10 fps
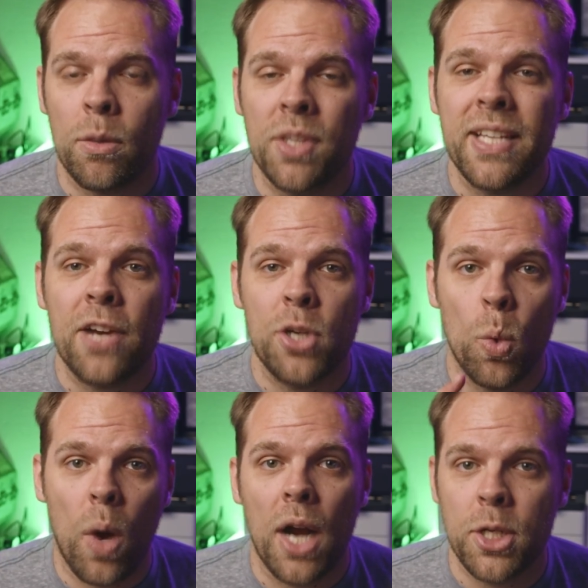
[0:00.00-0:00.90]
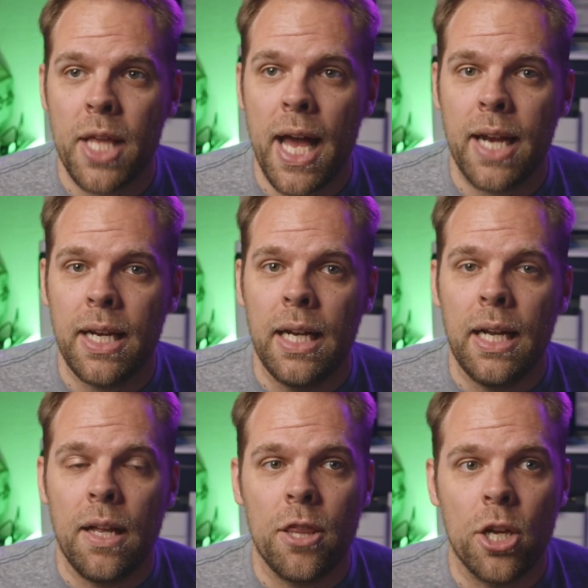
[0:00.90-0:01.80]
Once I actually watched that,
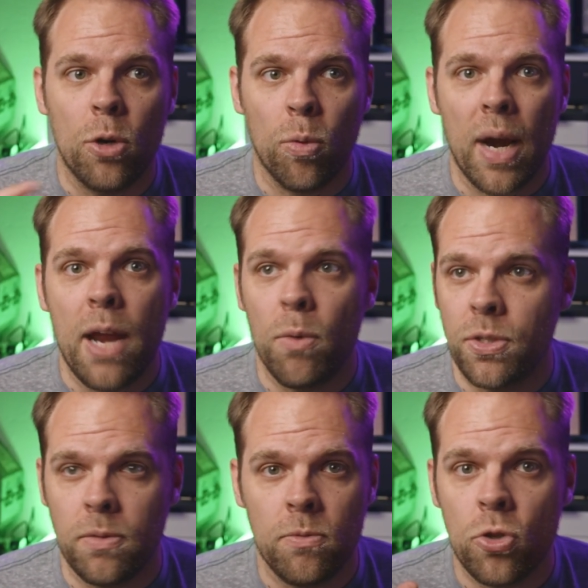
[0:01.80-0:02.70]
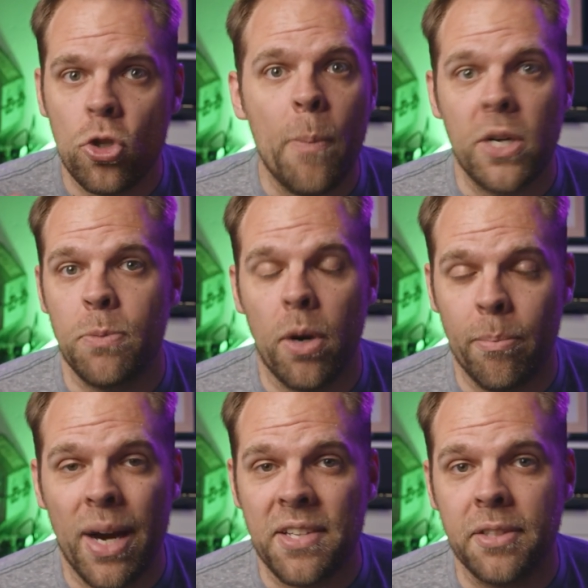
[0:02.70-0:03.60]
the grade was so much more
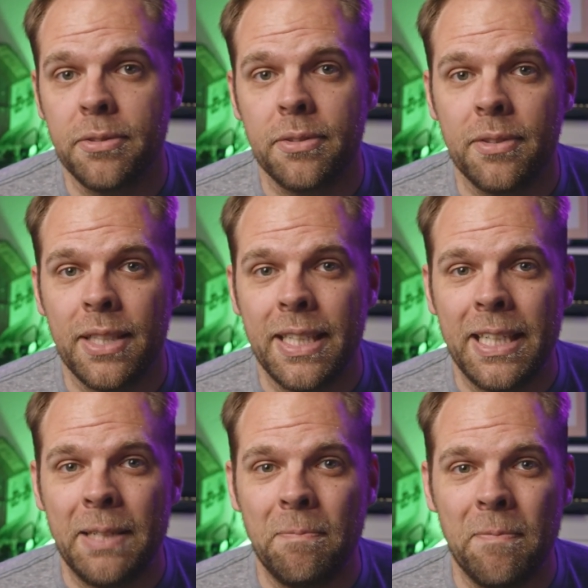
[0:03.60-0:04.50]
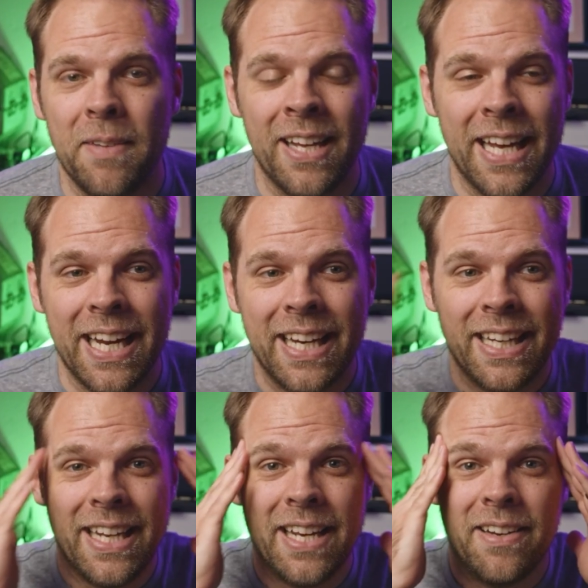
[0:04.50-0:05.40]
impressive. Um, like
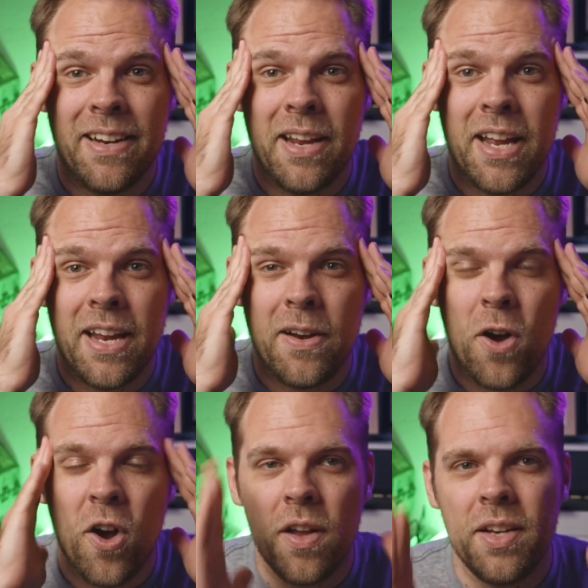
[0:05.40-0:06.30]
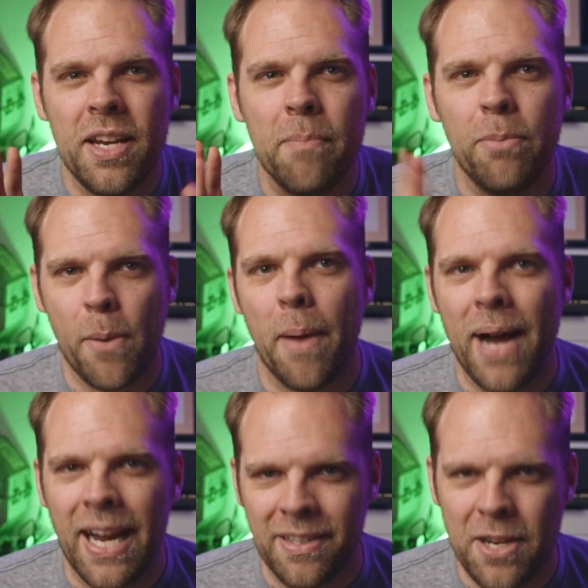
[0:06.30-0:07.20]
it it didn't blow my
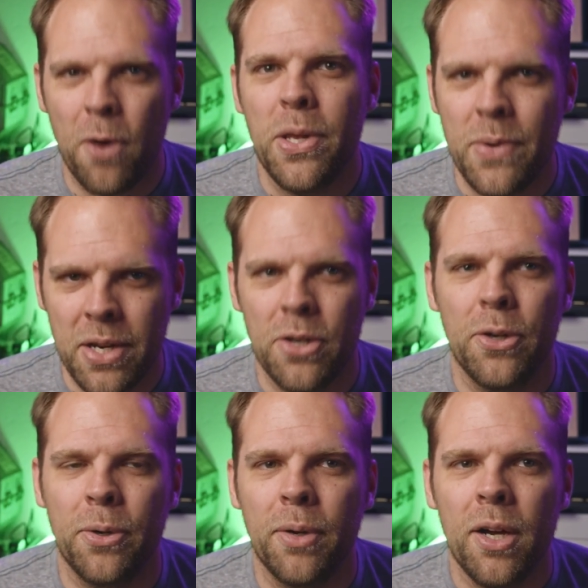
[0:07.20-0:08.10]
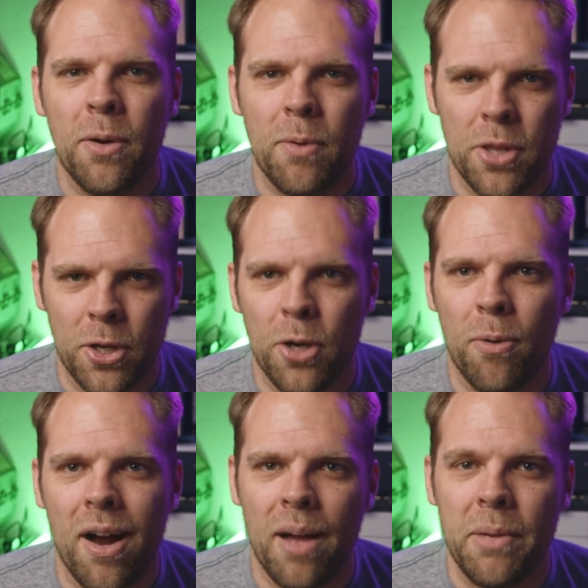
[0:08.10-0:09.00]
mind because I know what you can do with a good
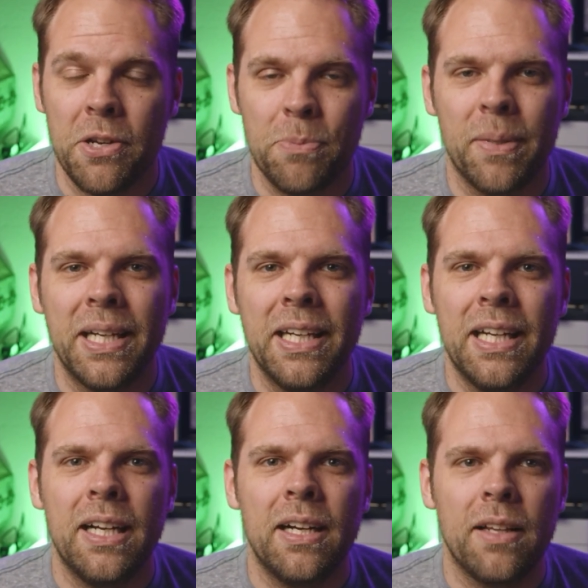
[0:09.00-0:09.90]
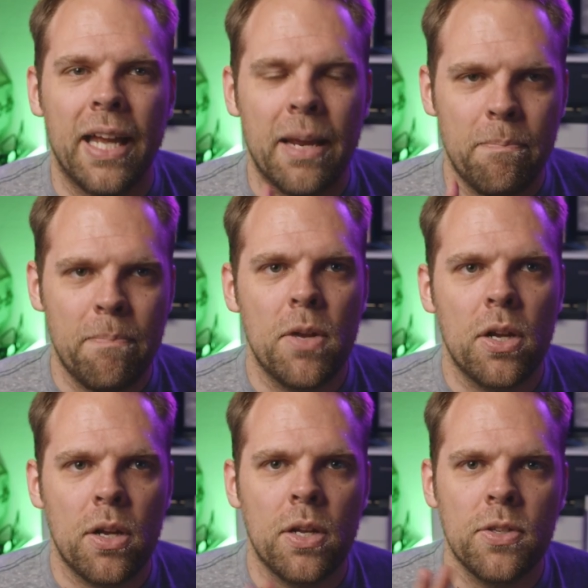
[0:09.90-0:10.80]
raw image, but like
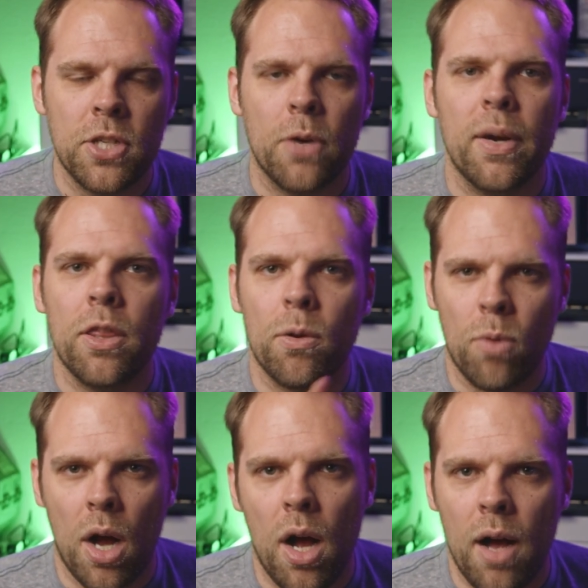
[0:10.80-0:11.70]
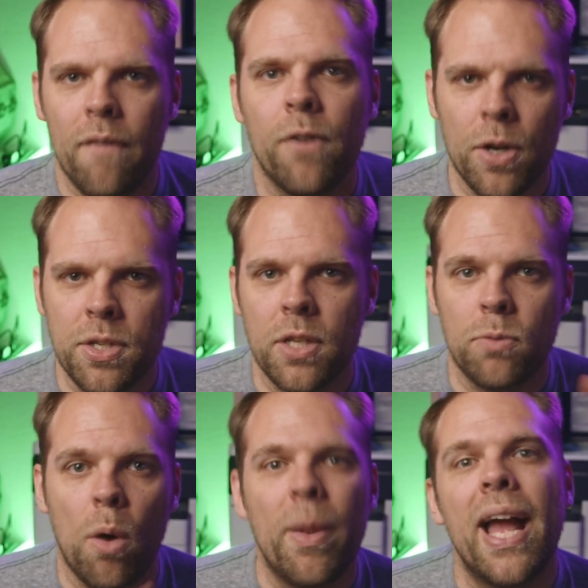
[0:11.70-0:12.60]
considering the raw versus
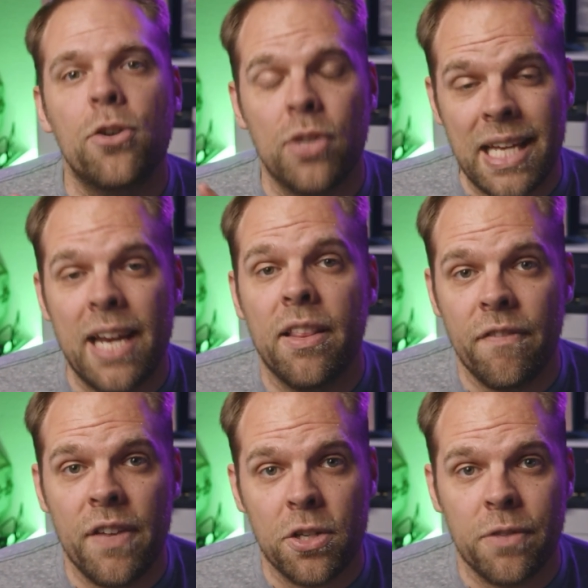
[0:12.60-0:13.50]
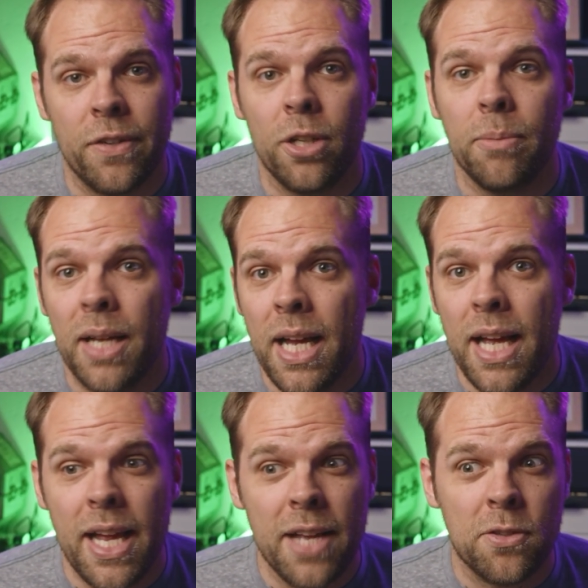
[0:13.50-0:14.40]
what we actually get in the finished film,
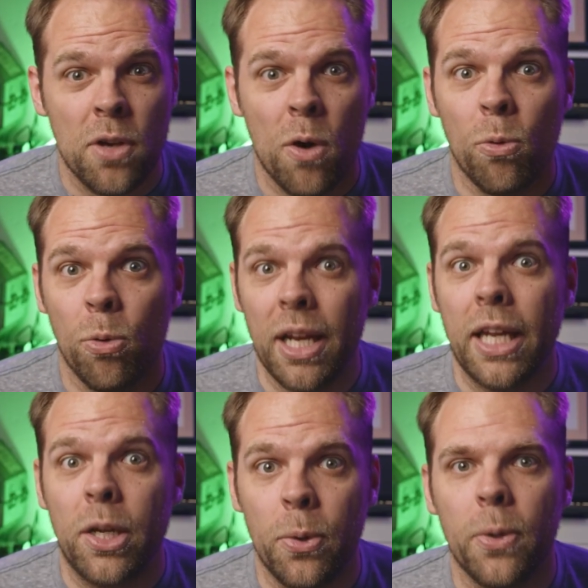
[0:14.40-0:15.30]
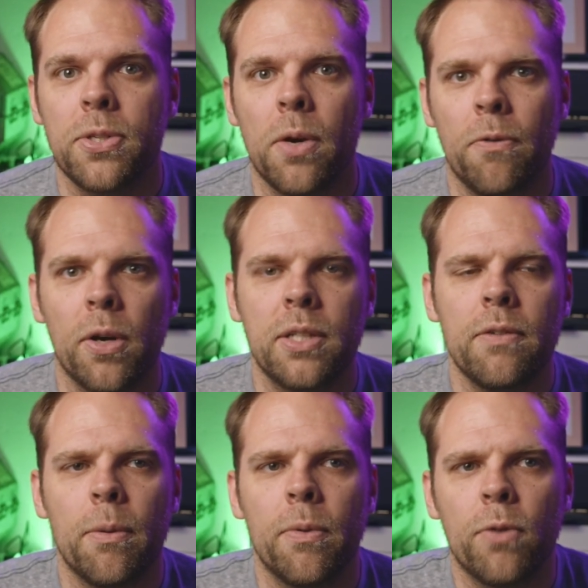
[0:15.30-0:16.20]
it's really cool. So for a,
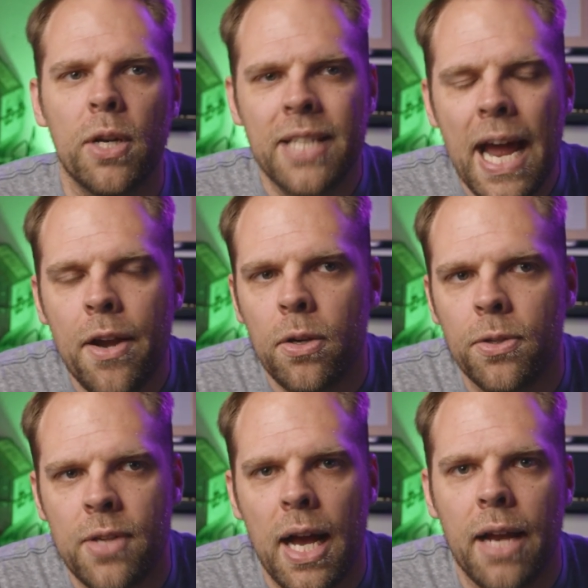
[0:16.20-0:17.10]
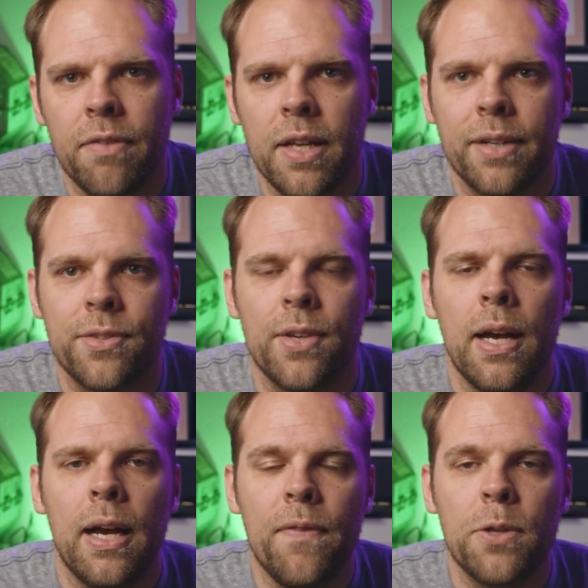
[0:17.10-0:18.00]
for a technical side of things,
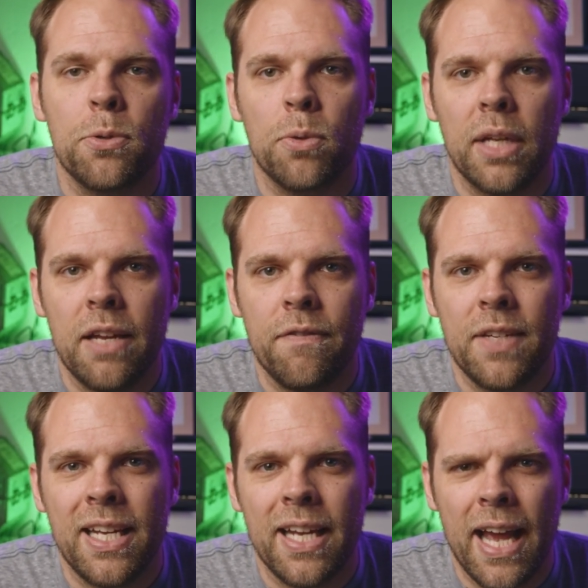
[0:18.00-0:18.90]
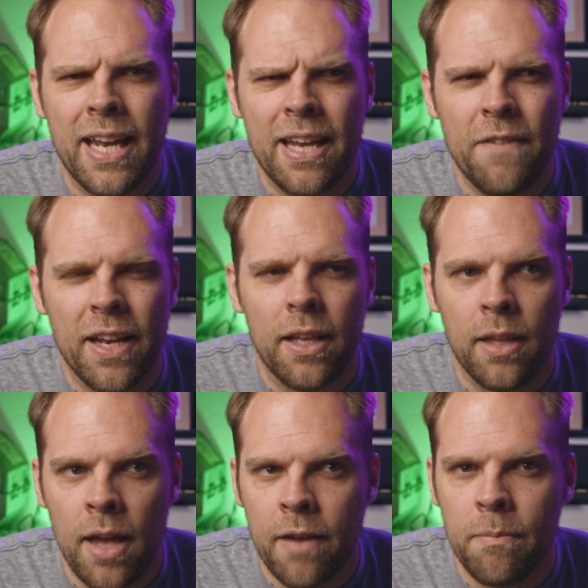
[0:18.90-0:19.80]
this was really nifty, and I feel like a
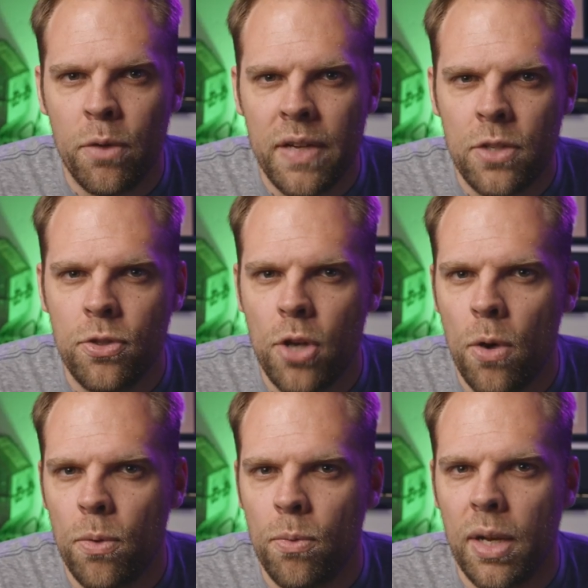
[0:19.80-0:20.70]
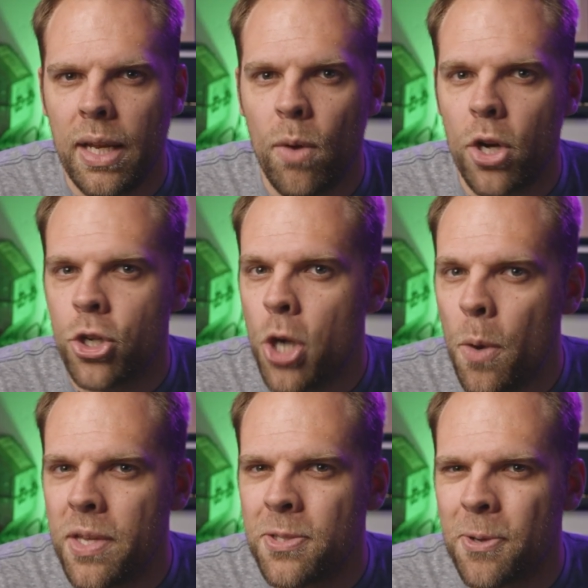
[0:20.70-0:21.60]
lot of movies don't really want to
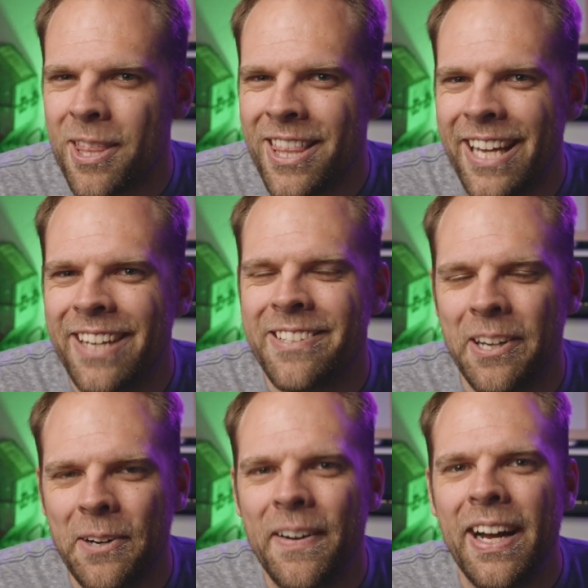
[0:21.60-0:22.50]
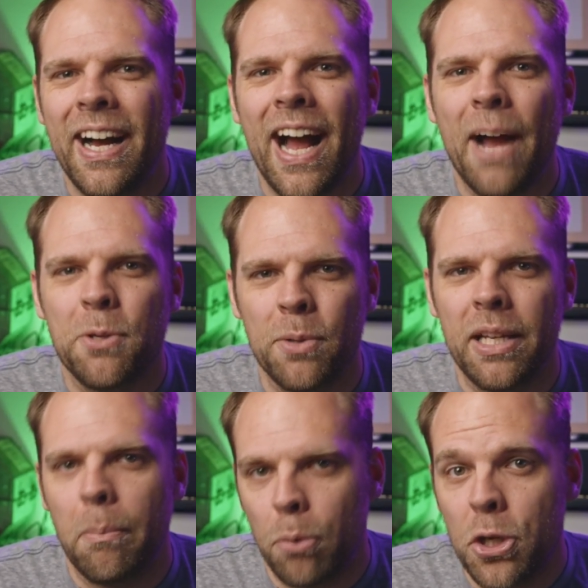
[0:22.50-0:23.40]
show this sort of thing. So I was
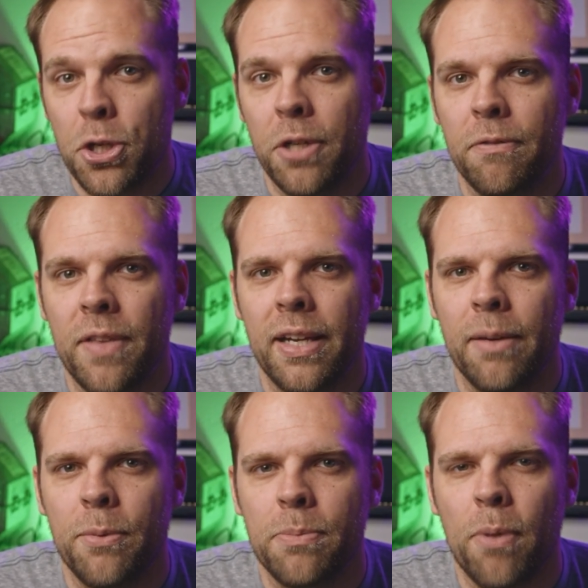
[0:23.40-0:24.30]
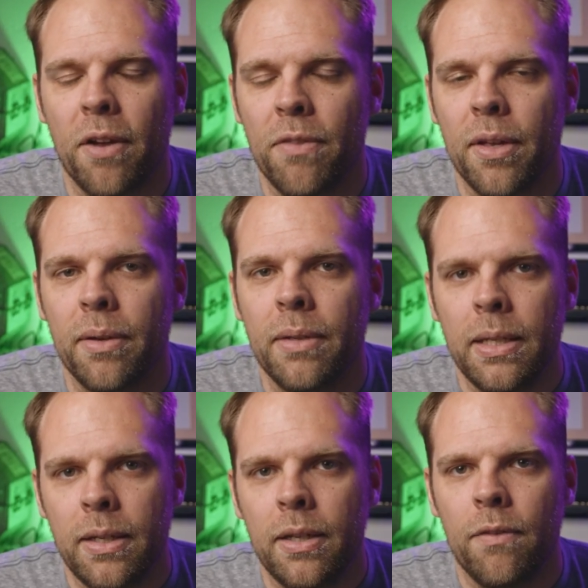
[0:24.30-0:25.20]
really appreciative that it was part of the
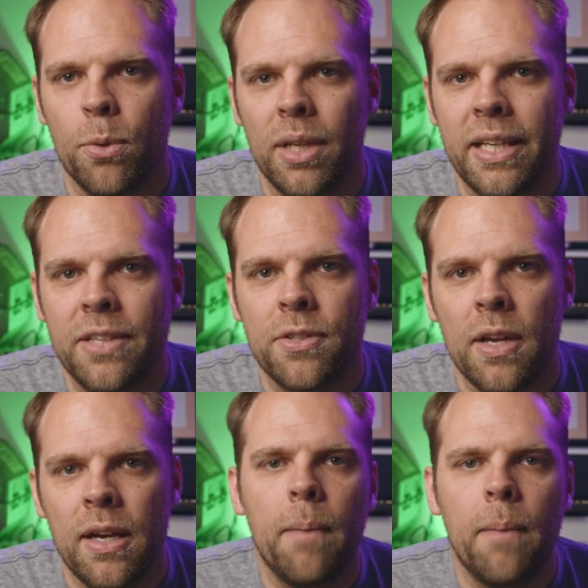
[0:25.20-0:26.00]
of the release.